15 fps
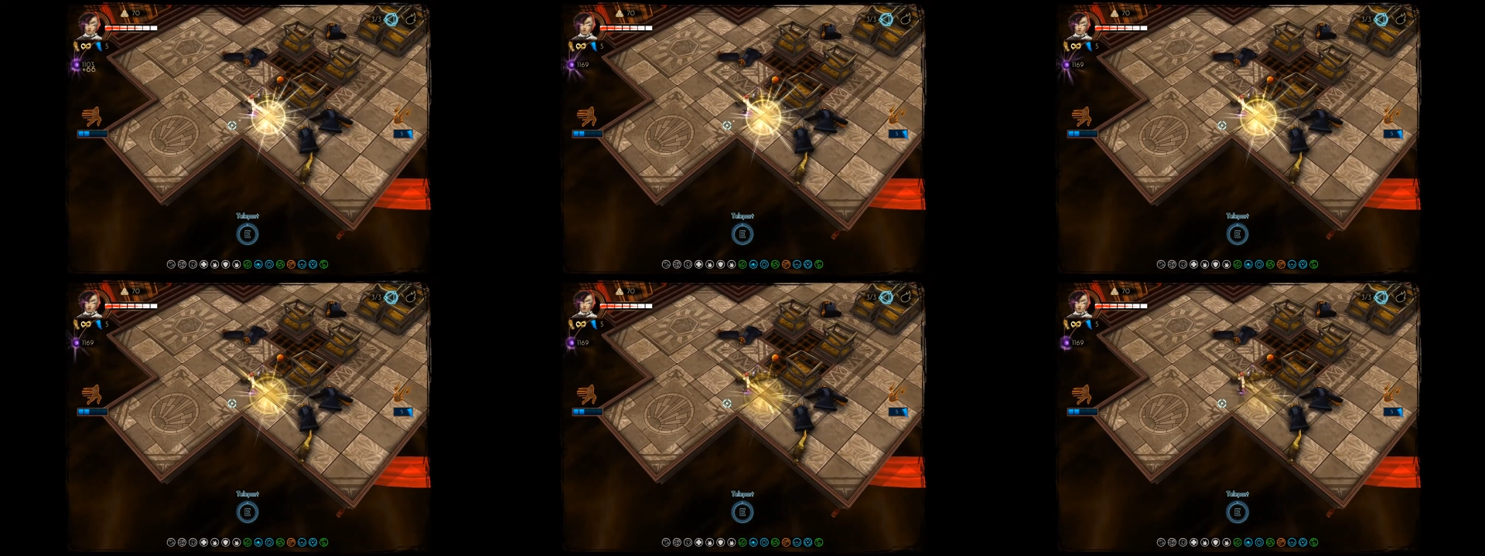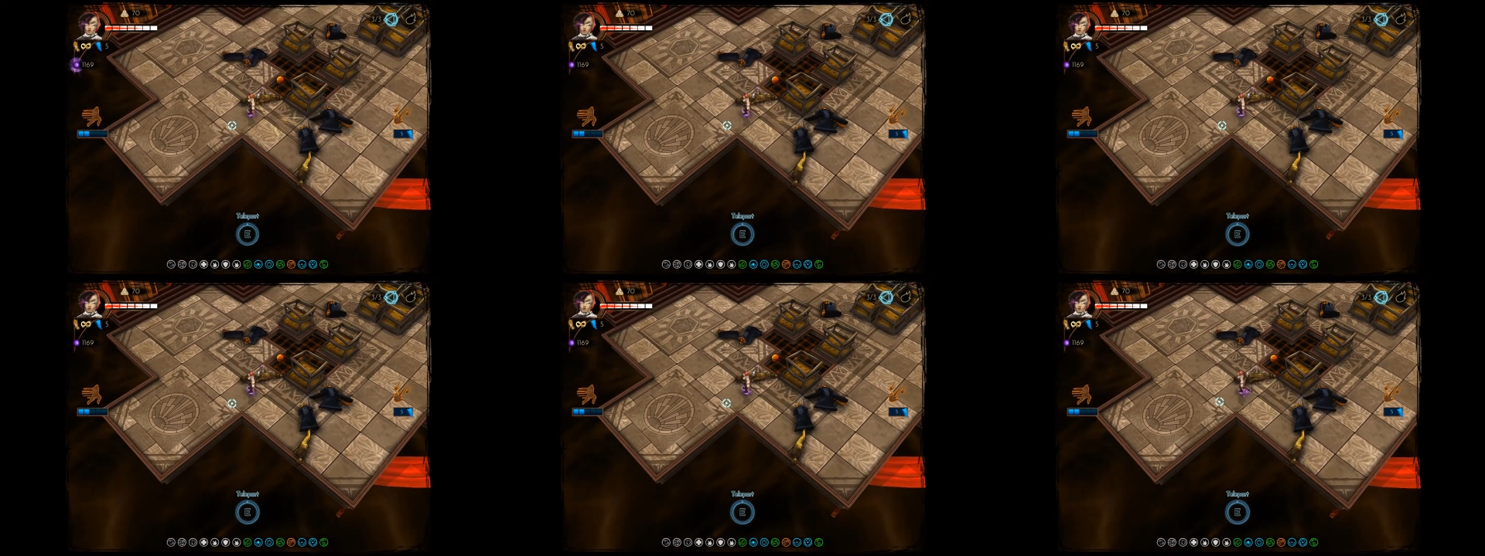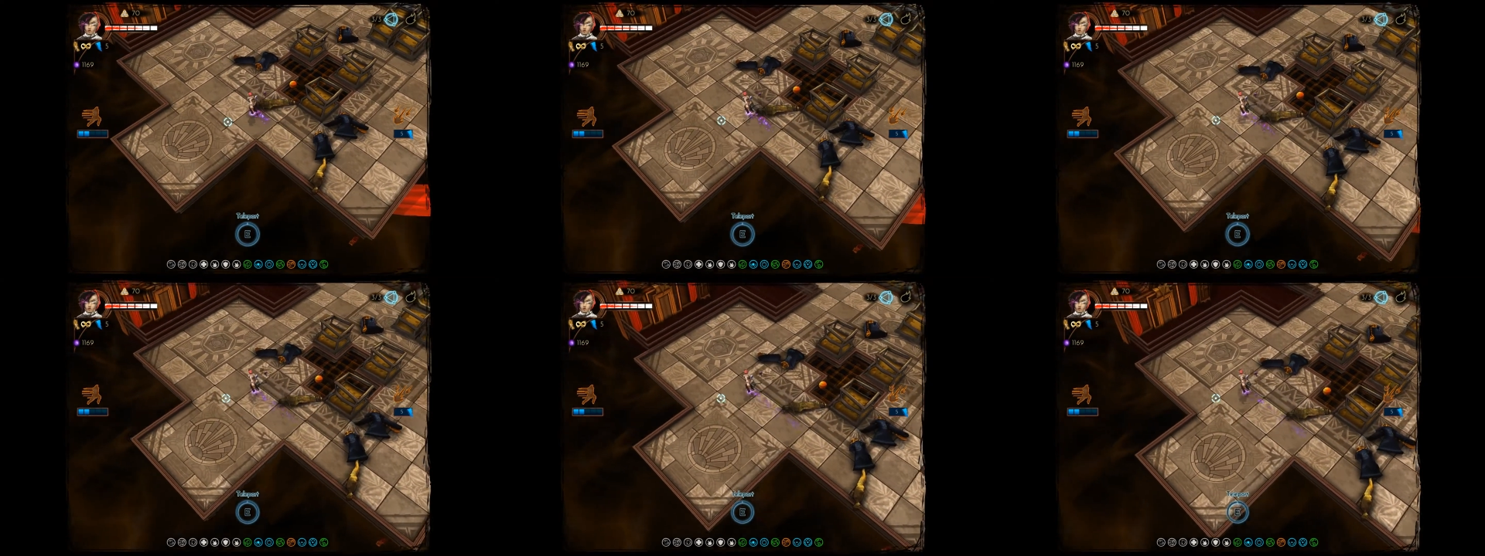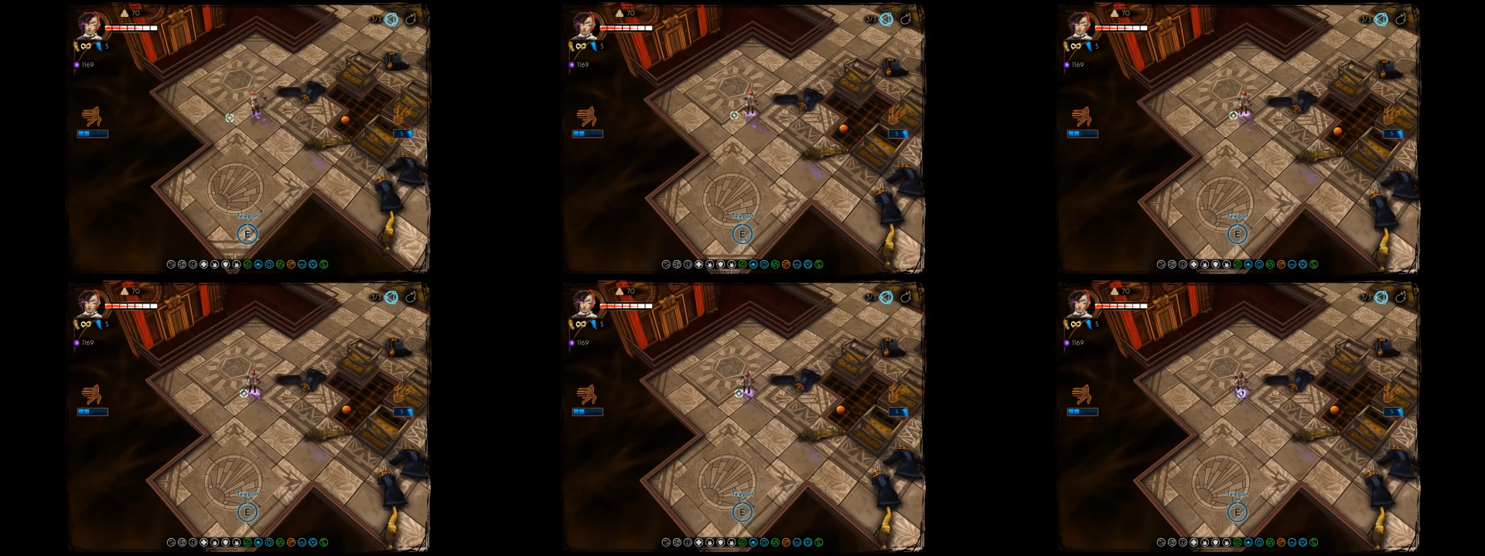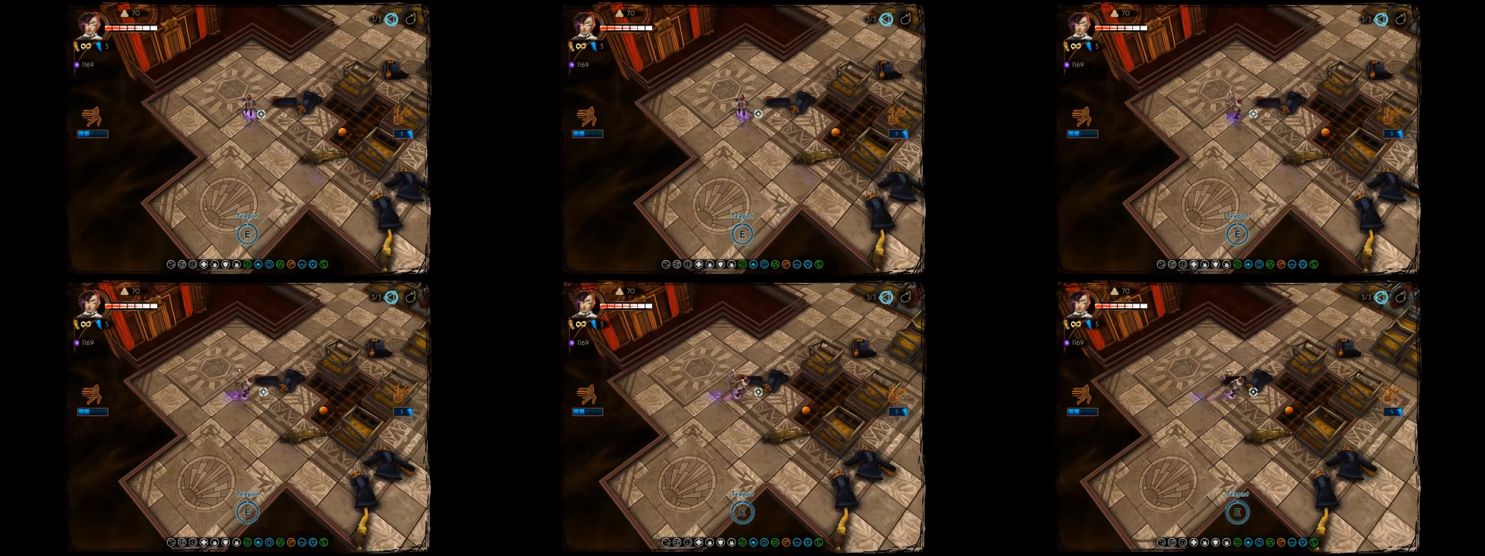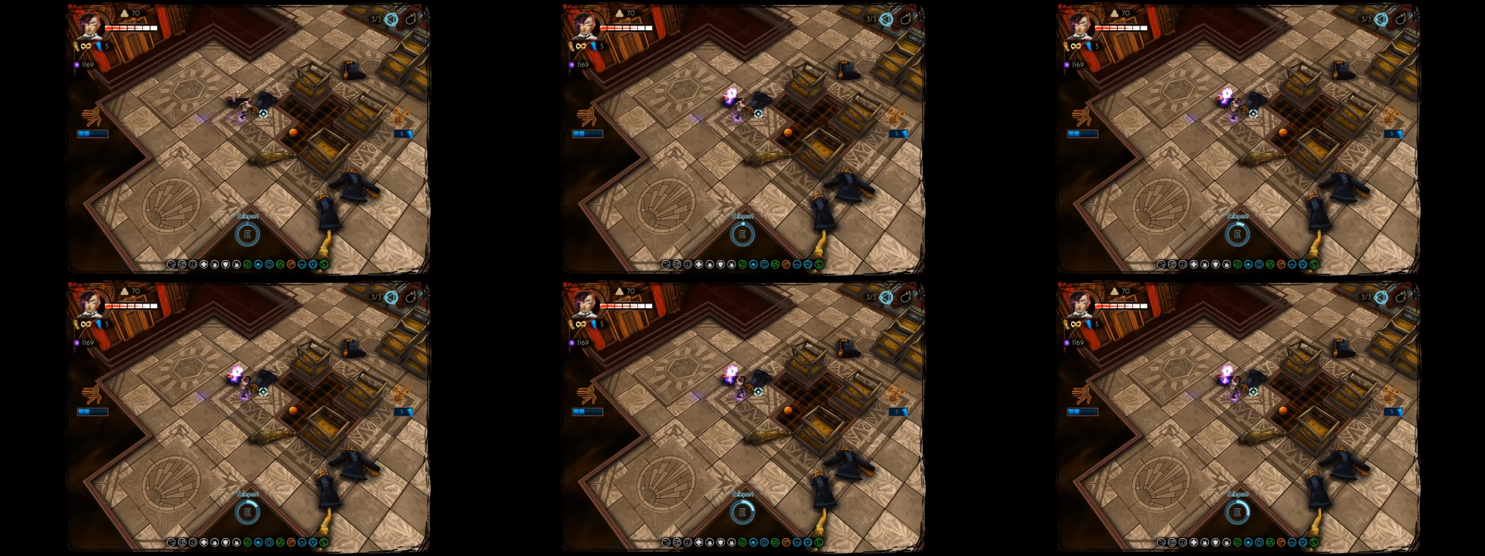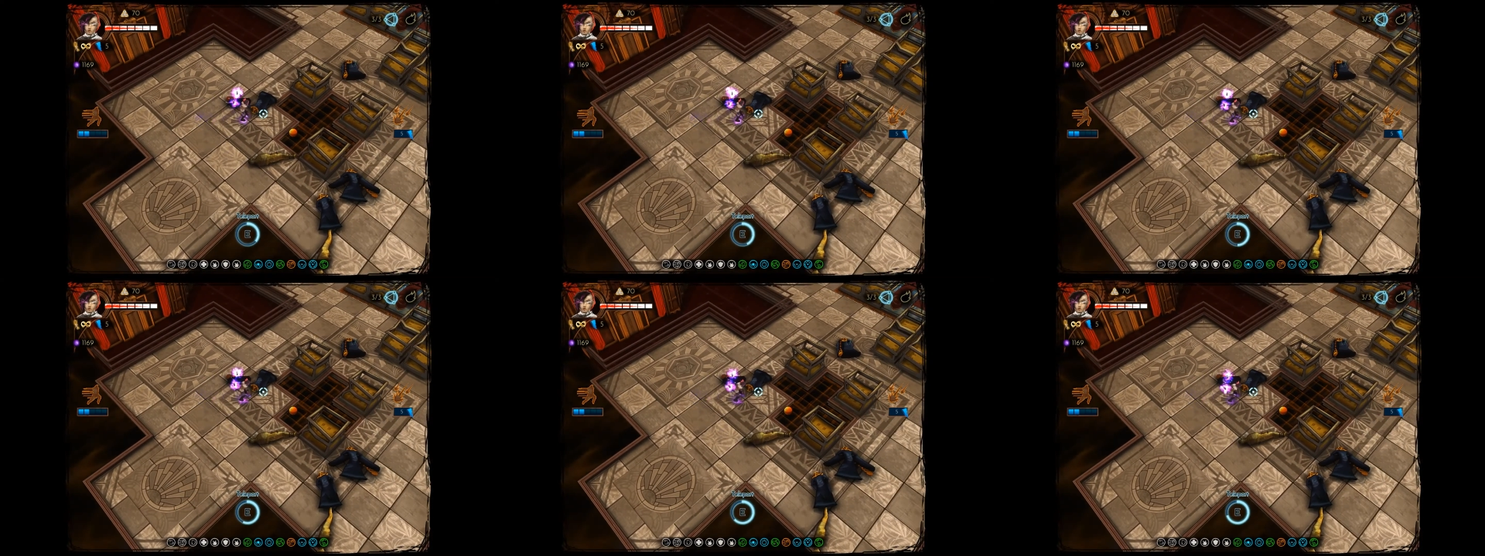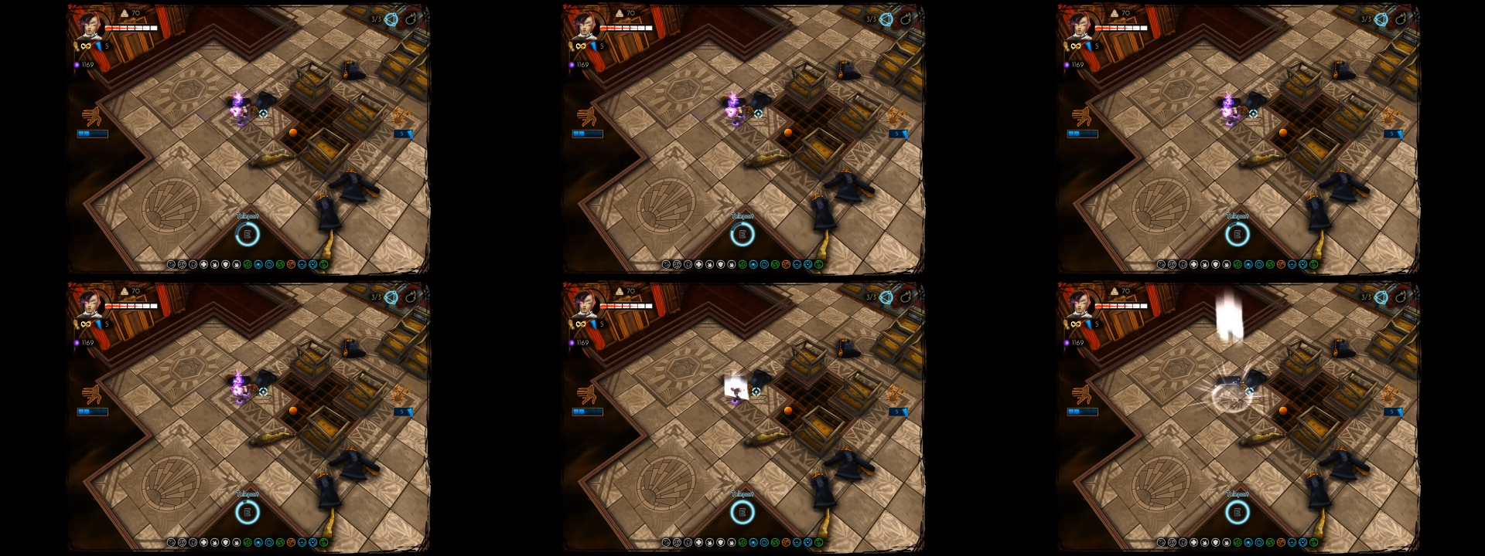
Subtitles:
(no speaker visible)